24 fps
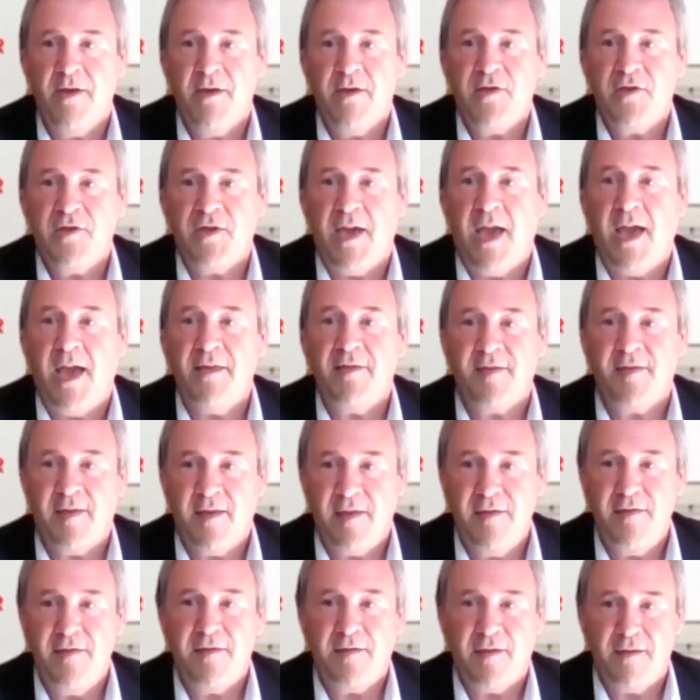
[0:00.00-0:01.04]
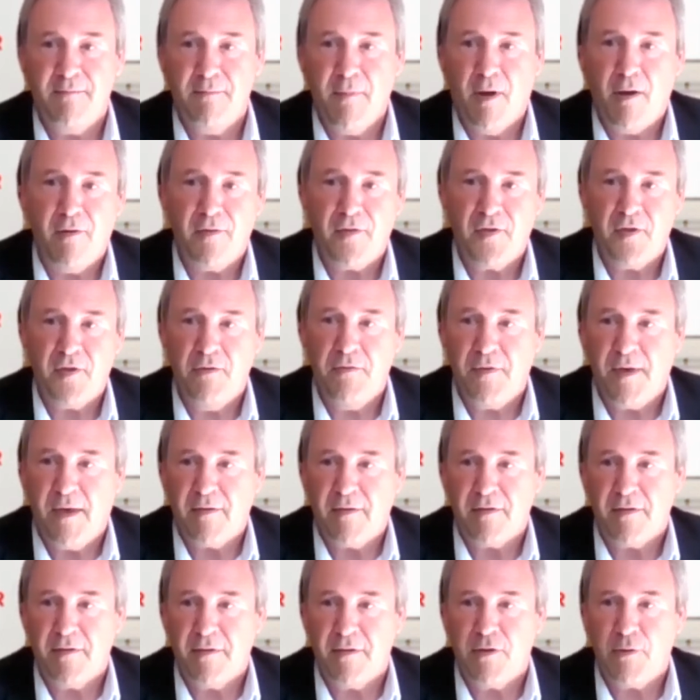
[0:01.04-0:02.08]
She has since, in March
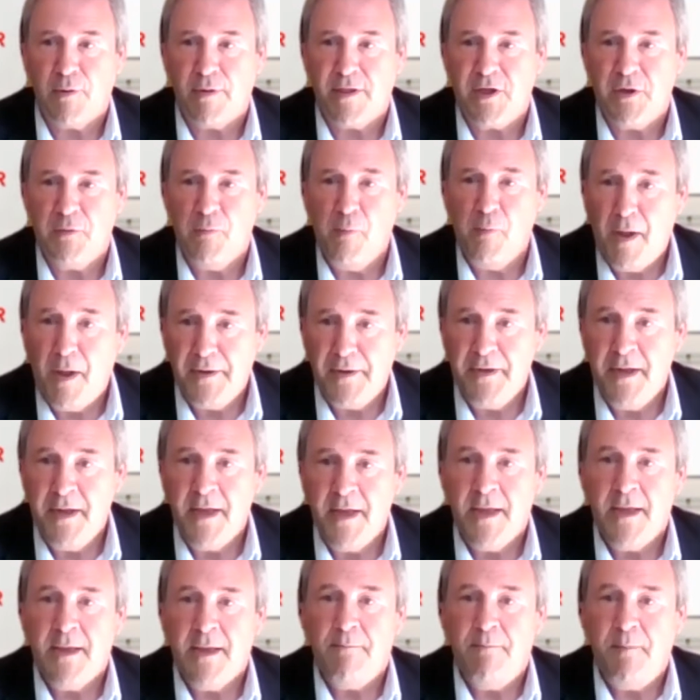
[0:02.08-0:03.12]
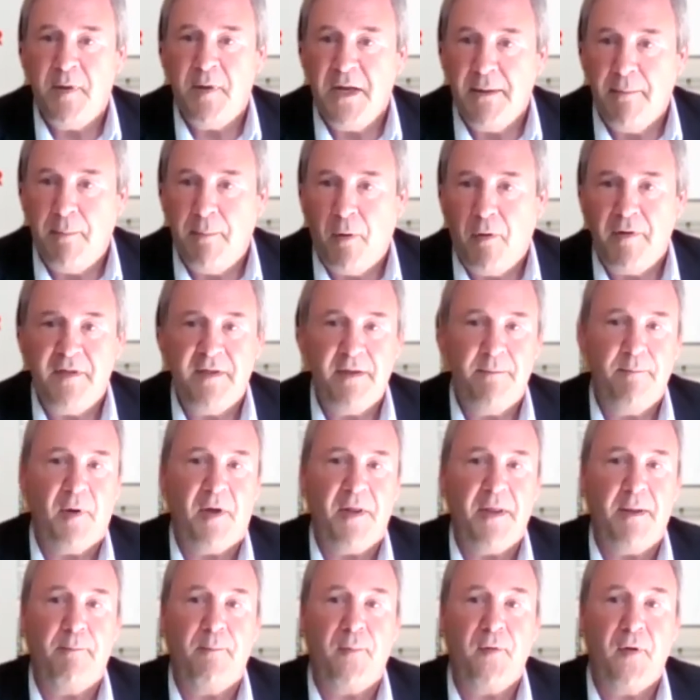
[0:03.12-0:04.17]
2021, been appointed by
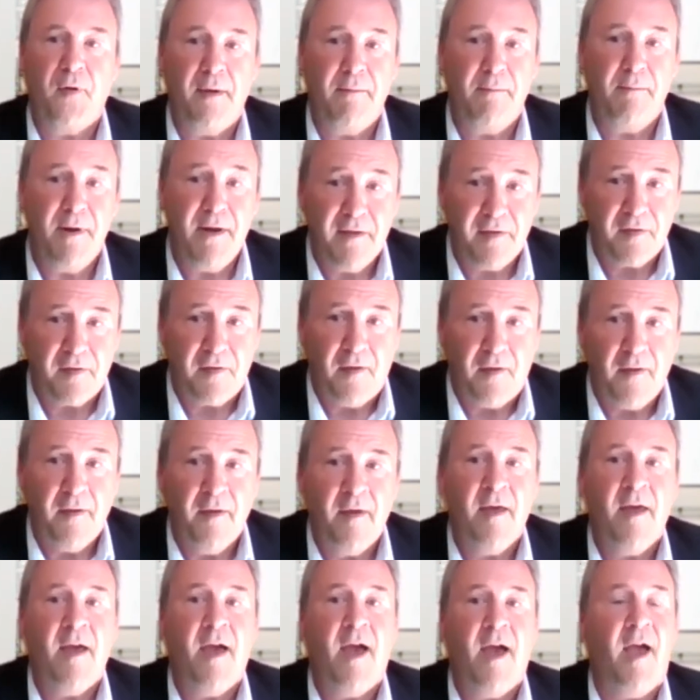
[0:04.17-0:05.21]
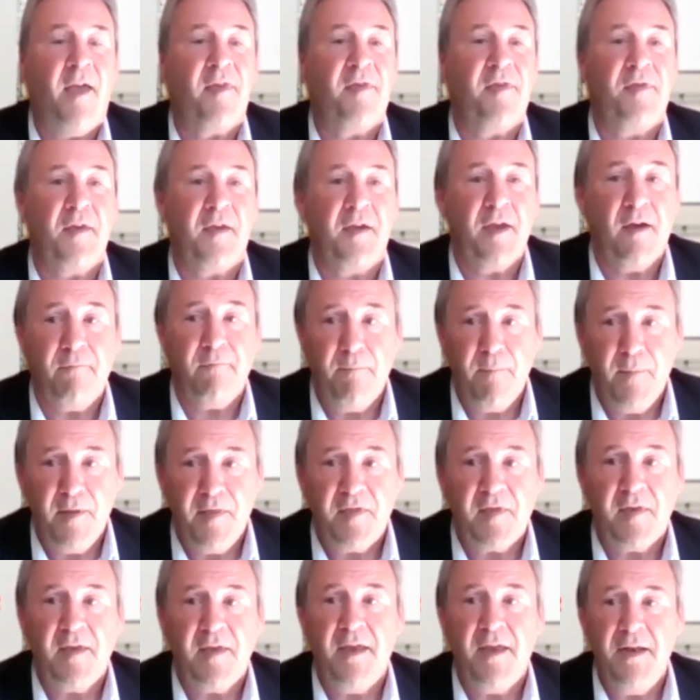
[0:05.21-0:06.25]
the Prime Minister as the
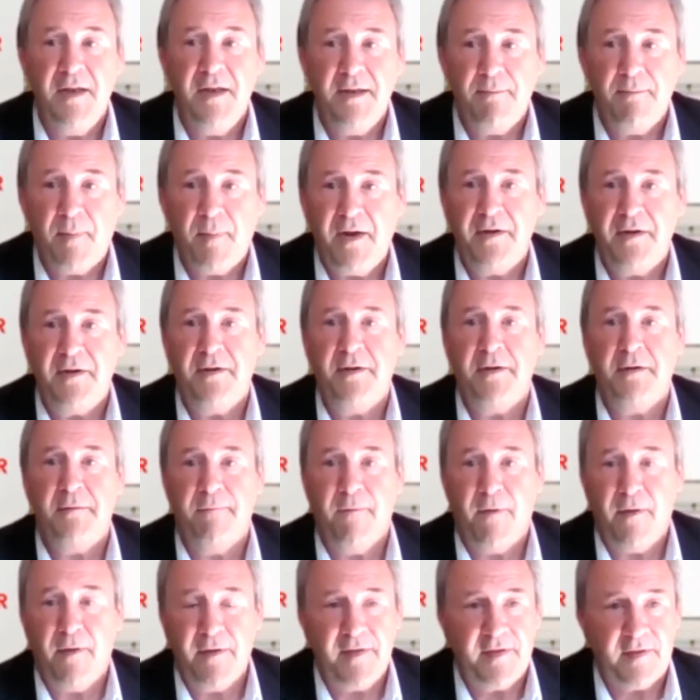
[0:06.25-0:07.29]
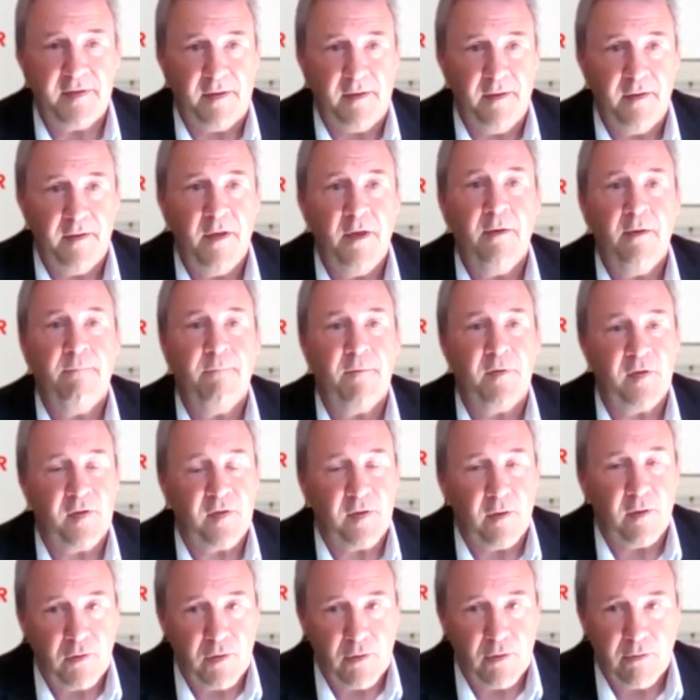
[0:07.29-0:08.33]
government's independent advisor for
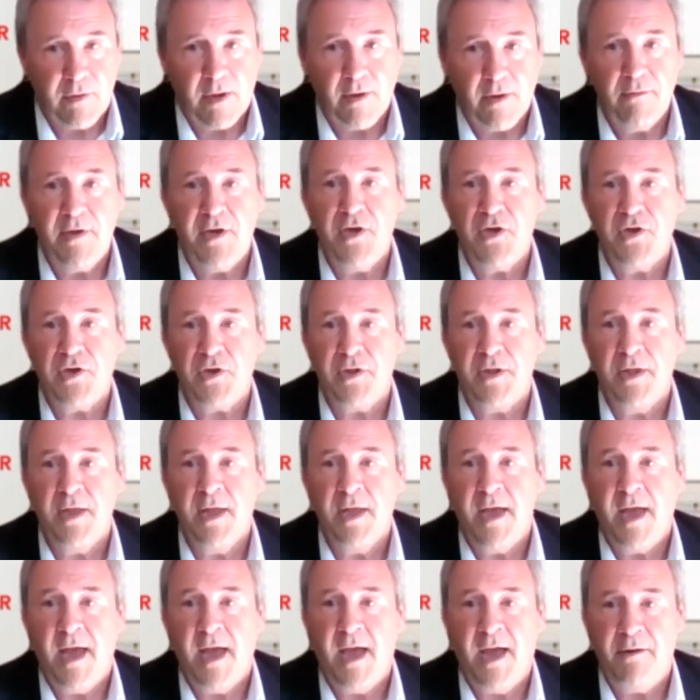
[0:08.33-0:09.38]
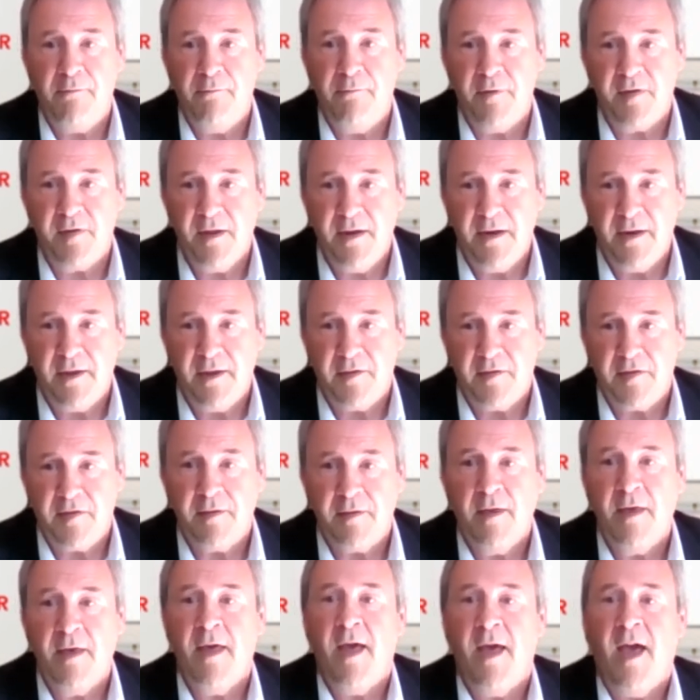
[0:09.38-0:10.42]
Social Cohesion and Resilience,
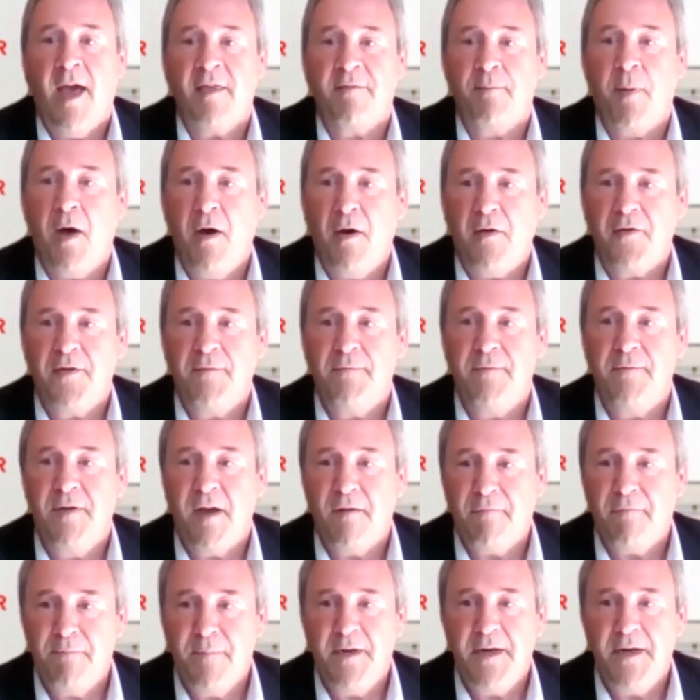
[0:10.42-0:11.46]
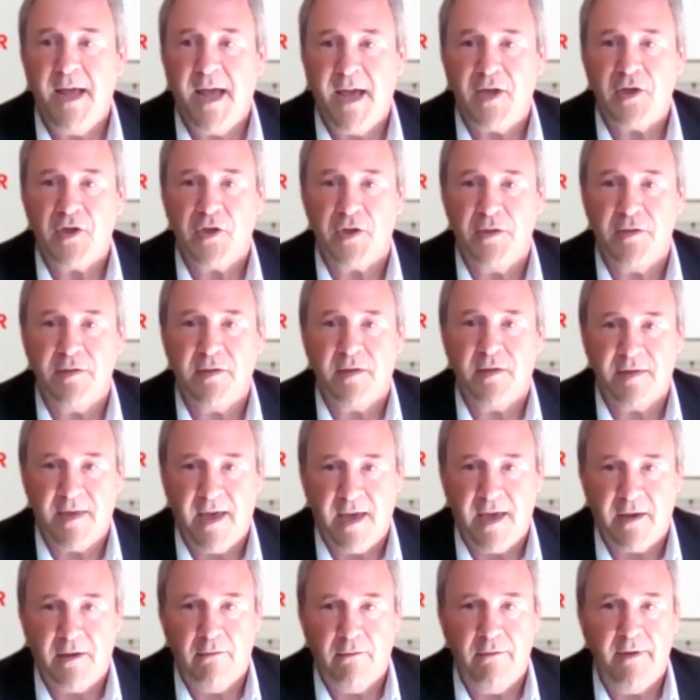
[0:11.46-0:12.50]
as part of government action to
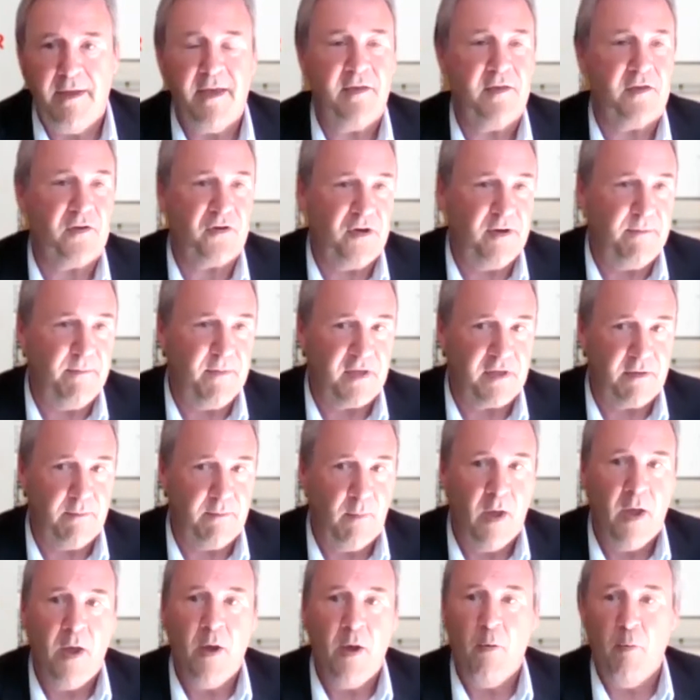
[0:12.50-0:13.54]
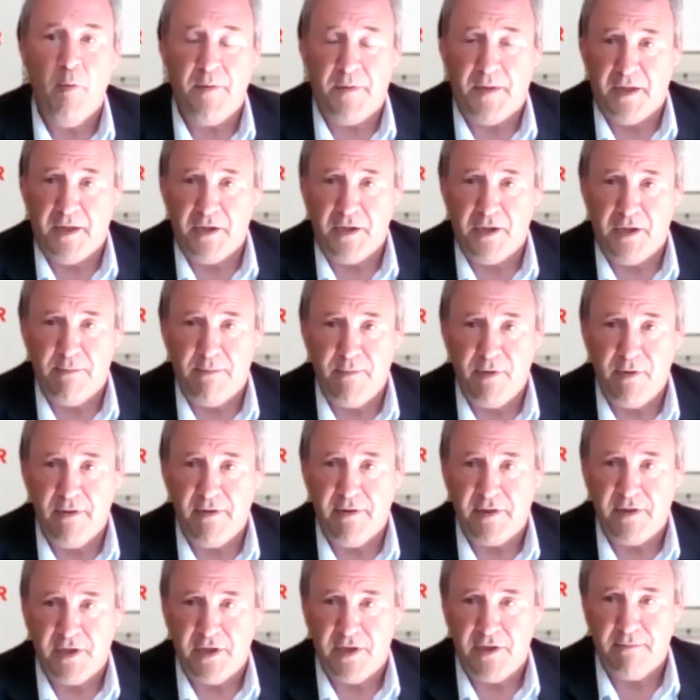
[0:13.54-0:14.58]
tackle extremism within
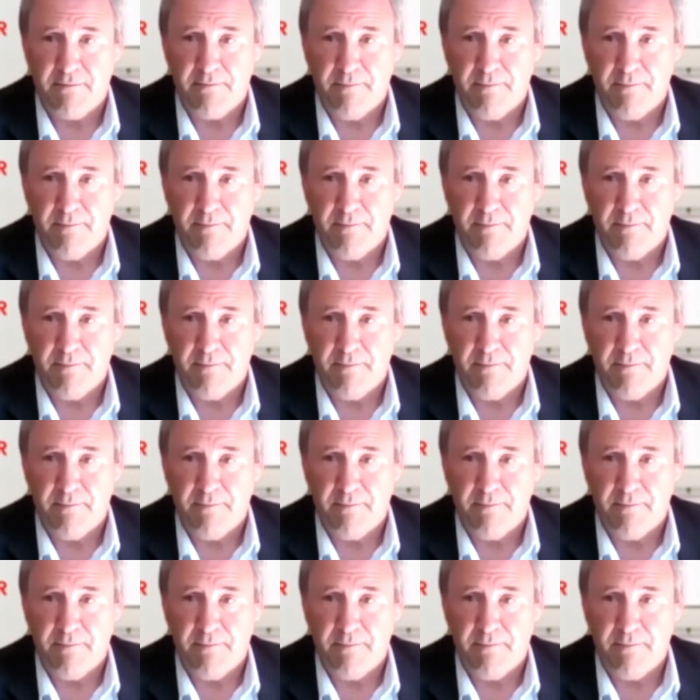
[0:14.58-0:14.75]
communities.